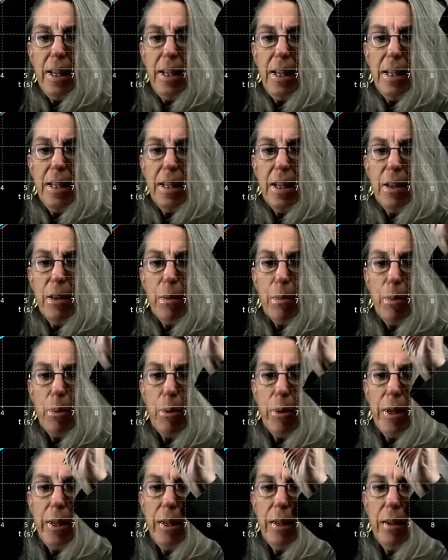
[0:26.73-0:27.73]
any other
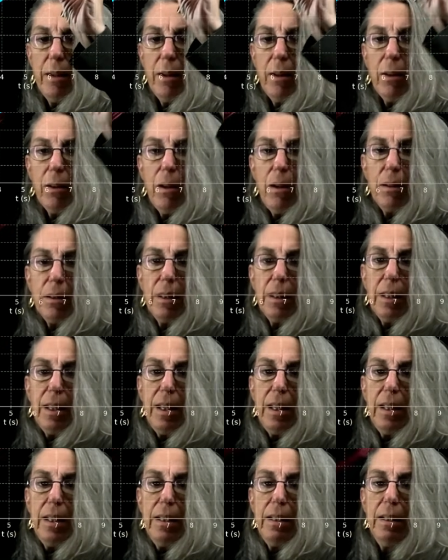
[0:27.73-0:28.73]
point along the
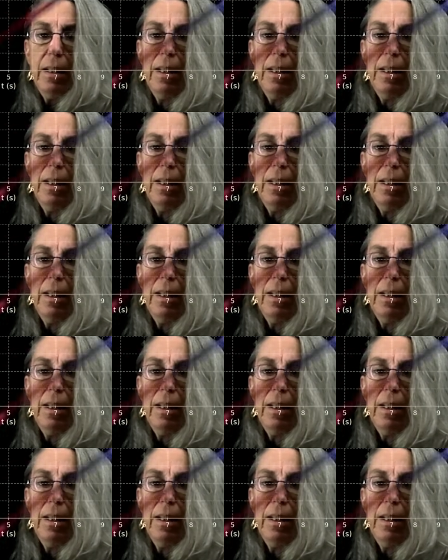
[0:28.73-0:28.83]
line.